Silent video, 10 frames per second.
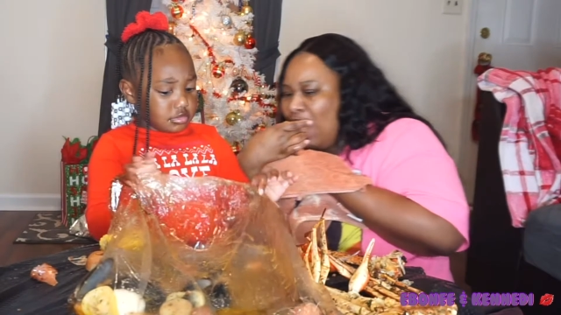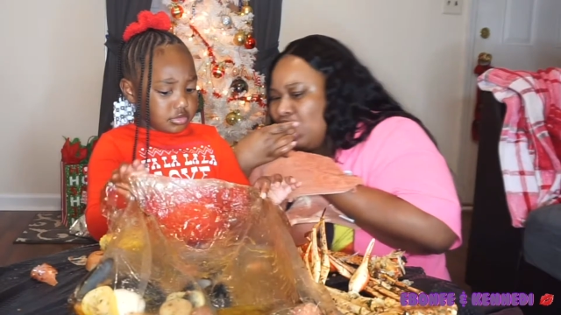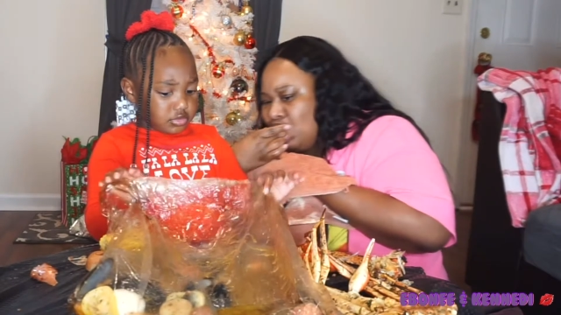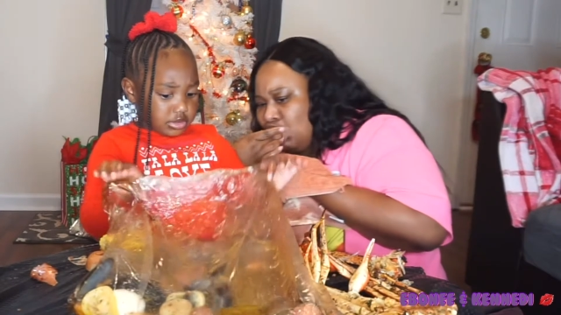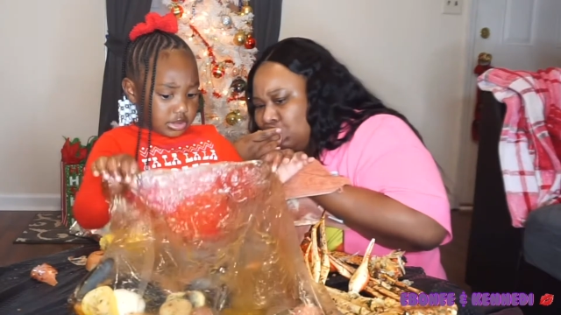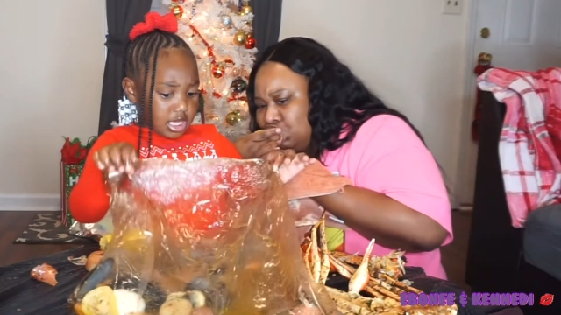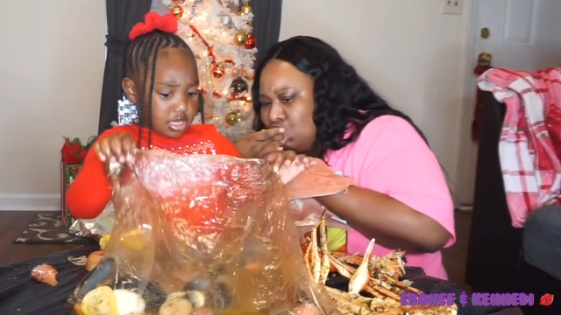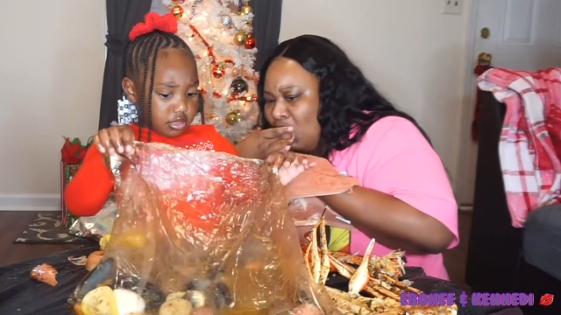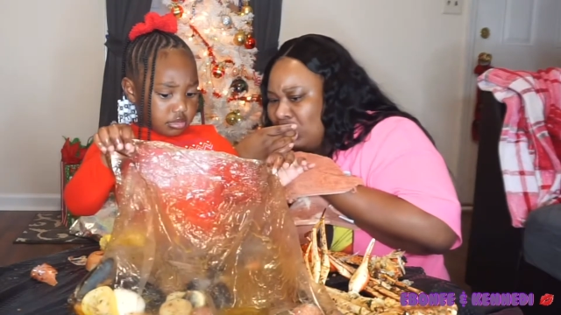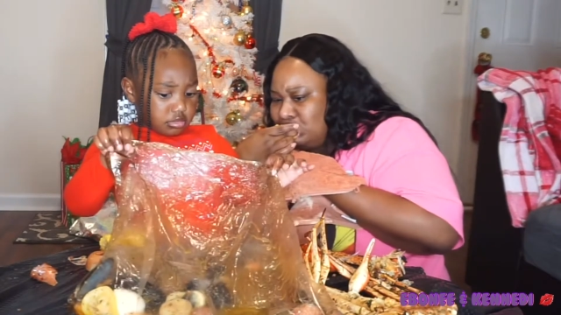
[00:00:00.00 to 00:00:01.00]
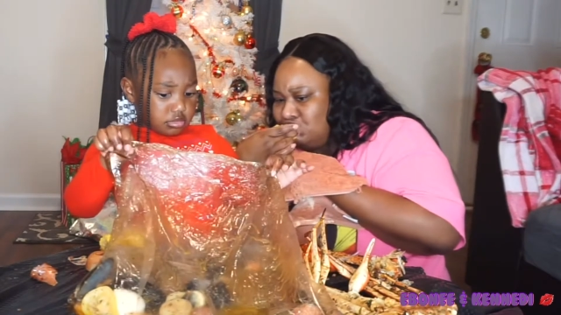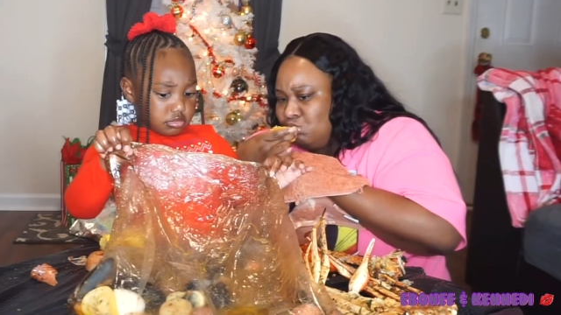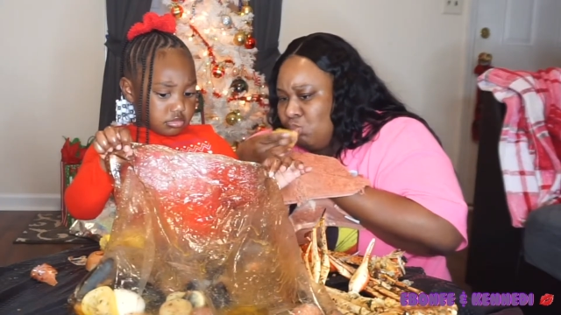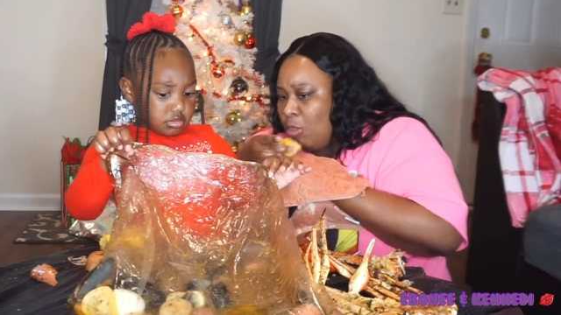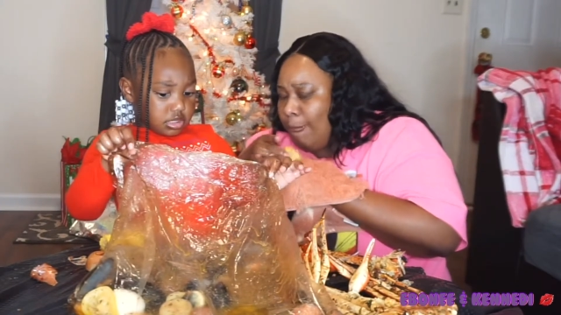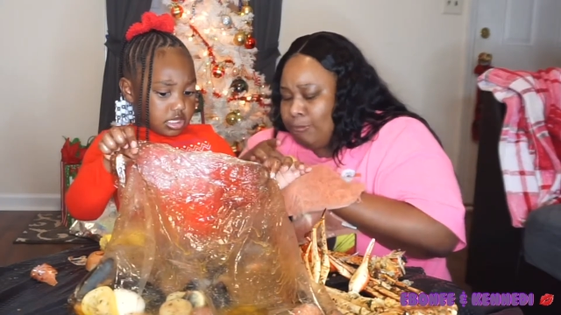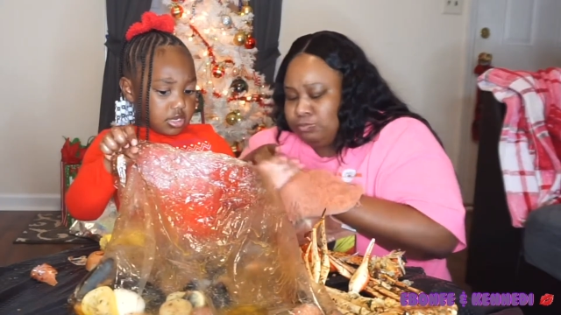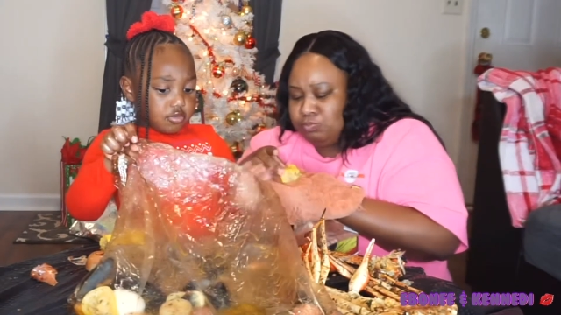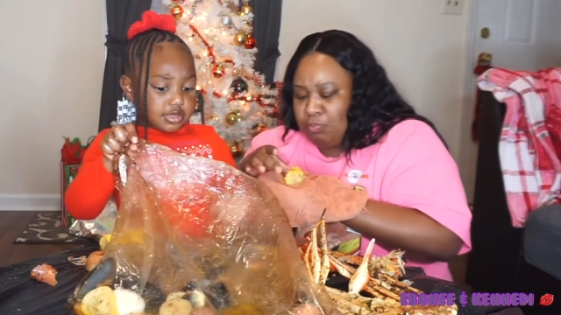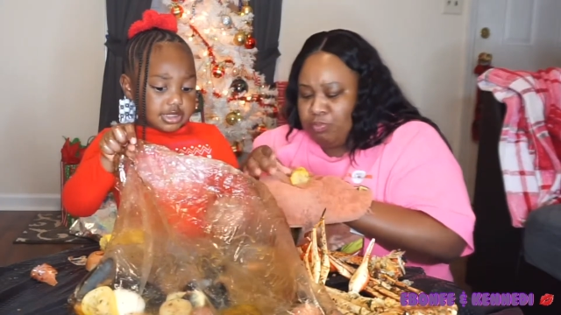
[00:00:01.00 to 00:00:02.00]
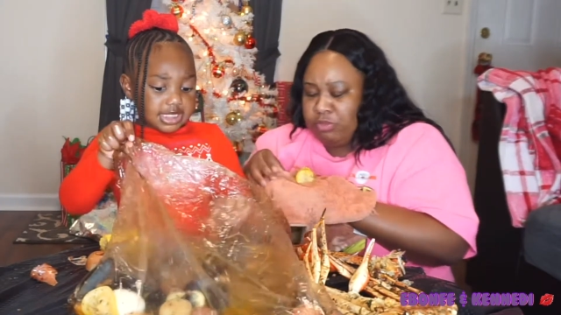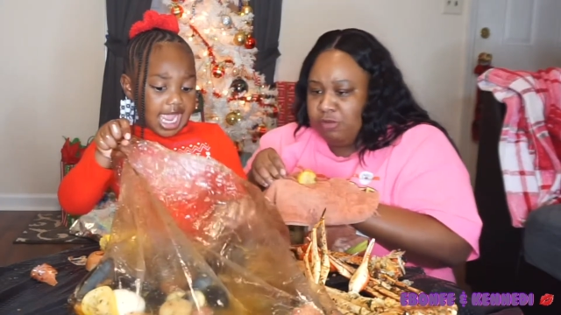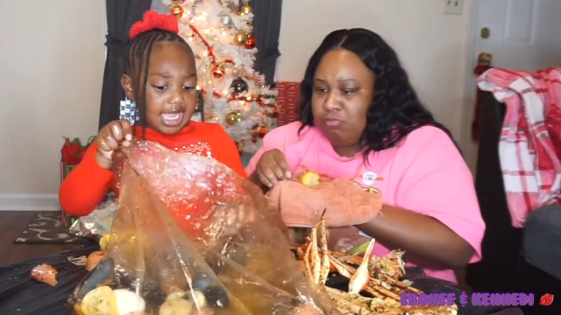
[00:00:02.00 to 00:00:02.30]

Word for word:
Speaker 1: What's that? What's that